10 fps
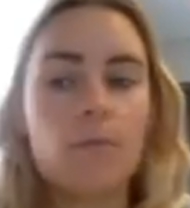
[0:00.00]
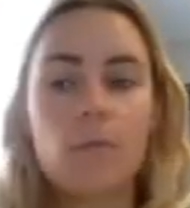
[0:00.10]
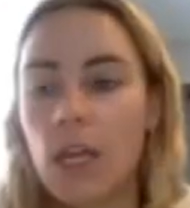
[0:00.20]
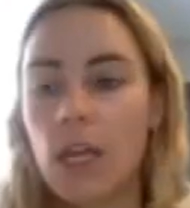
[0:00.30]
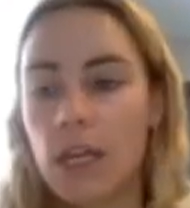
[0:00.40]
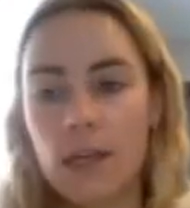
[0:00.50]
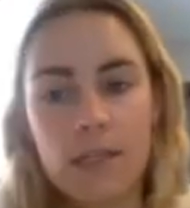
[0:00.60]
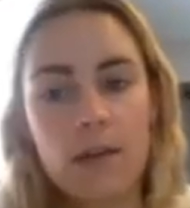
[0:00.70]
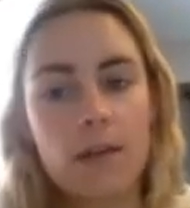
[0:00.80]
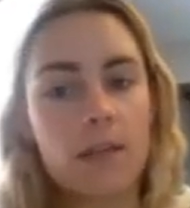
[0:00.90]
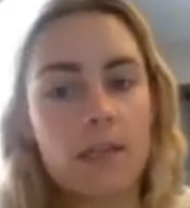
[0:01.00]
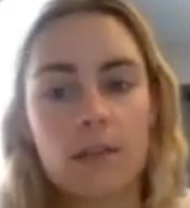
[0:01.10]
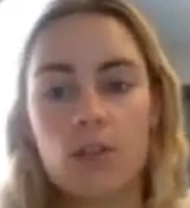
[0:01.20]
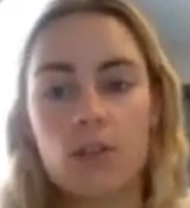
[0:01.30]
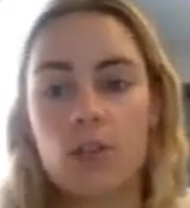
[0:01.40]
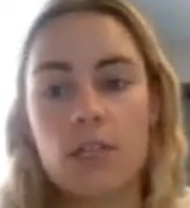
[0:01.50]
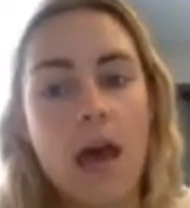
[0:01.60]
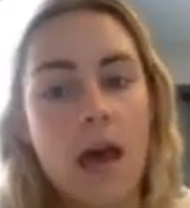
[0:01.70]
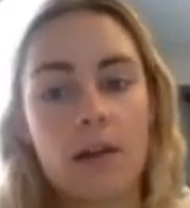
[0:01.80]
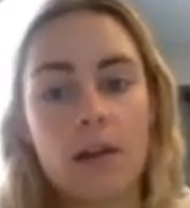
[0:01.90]
Like I said, this could just
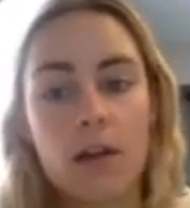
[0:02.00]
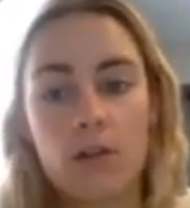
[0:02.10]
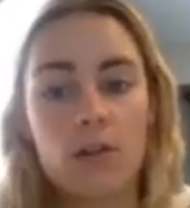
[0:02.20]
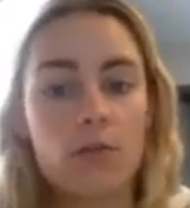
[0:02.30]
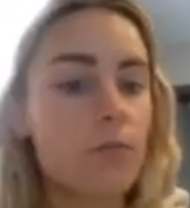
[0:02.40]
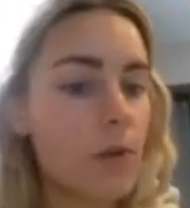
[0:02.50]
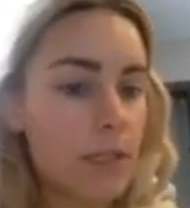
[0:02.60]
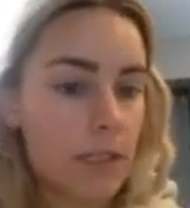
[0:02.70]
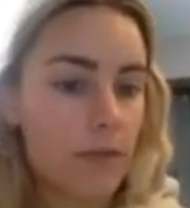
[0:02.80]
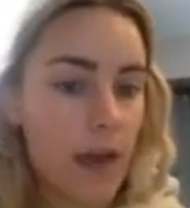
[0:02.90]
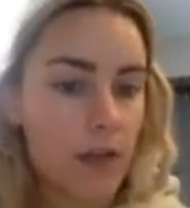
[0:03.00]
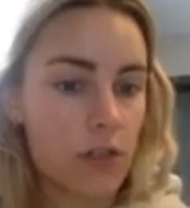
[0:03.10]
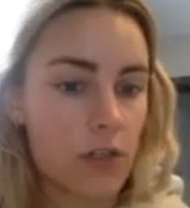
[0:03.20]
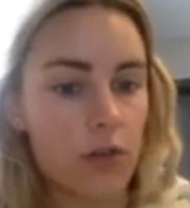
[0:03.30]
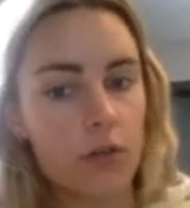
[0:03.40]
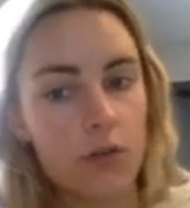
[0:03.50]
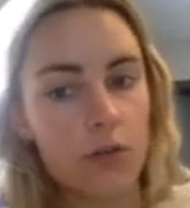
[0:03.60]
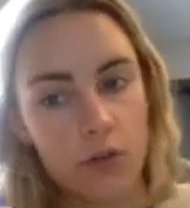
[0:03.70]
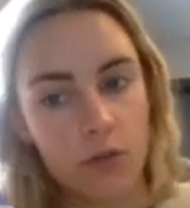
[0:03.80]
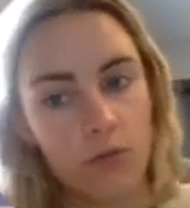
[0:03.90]
add another risk factor
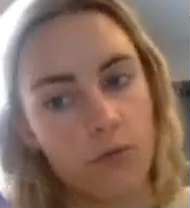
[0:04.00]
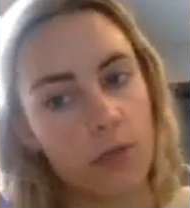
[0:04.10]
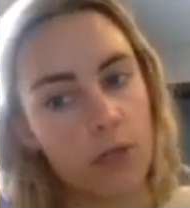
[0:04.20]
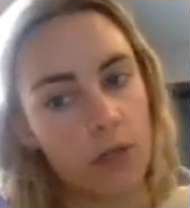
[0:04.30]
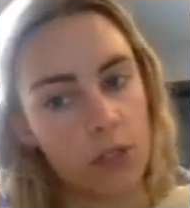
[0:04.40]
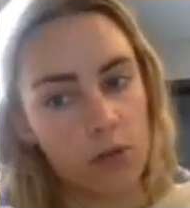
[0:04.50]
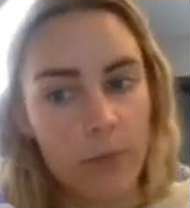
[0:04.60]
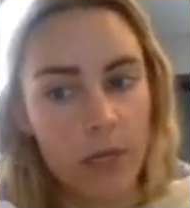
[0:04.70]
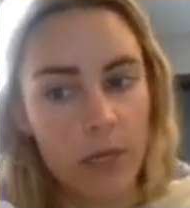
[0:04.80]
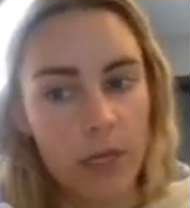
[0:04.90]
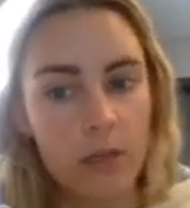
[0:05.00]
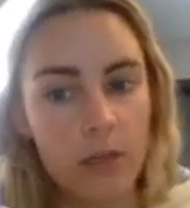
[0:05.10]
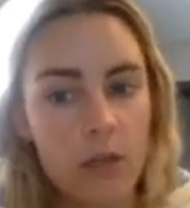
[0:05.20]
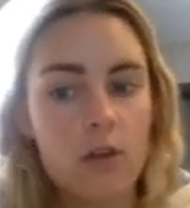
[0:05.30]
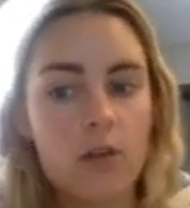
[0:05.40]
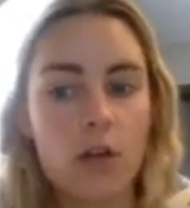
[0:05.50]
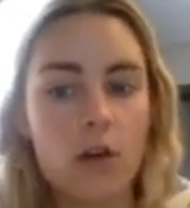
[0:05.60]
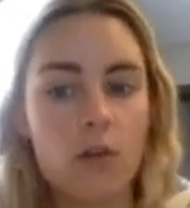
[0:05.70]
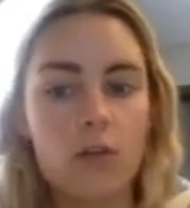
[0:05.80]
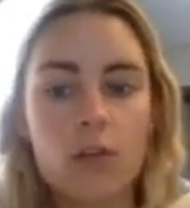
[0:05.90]
to their treatment.
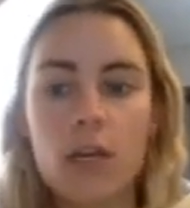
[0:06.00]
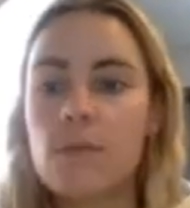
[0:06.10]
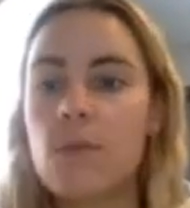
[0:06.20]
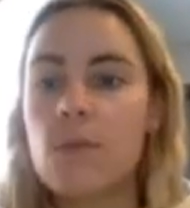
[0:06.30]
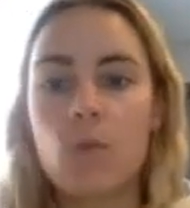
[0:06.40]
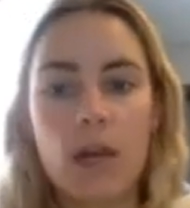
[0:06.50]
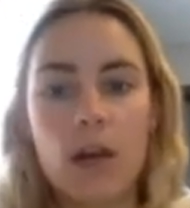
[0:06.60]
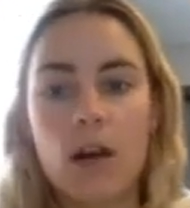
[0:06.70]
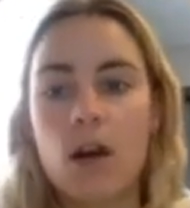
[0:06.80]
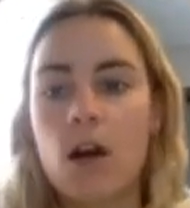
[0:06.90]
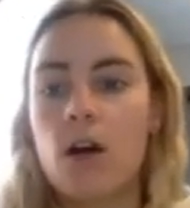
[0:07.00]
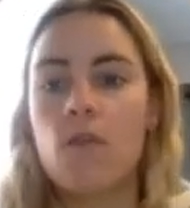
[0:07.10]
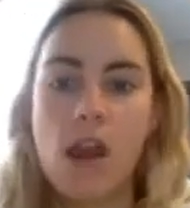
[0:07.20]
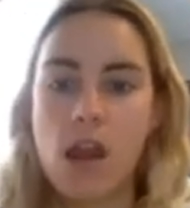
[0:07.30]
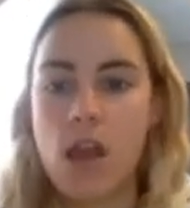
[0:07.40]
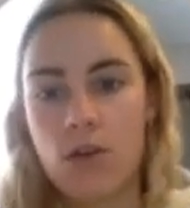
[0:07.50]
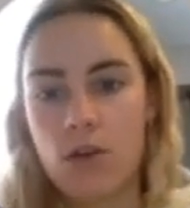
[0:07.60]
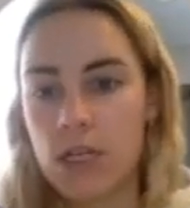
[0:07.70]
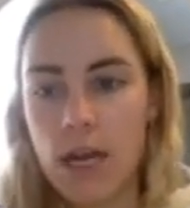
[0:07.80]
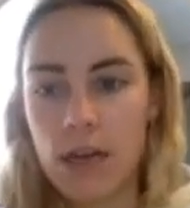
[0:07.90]
So trying to be aware of any other
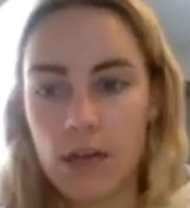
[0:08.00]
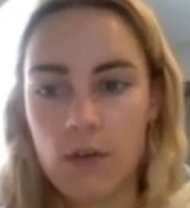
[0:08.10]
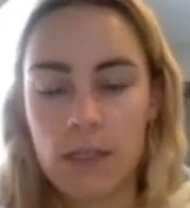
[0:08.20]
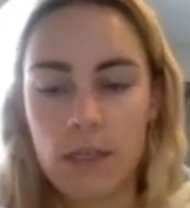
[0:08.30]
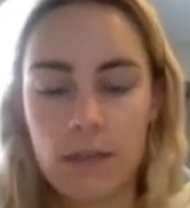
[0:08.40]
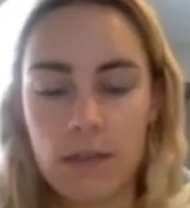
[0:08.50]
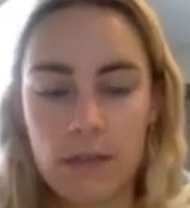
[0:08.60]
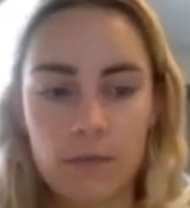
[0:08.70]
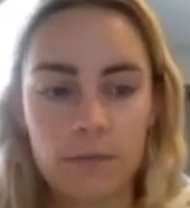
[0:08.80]
diagnosis.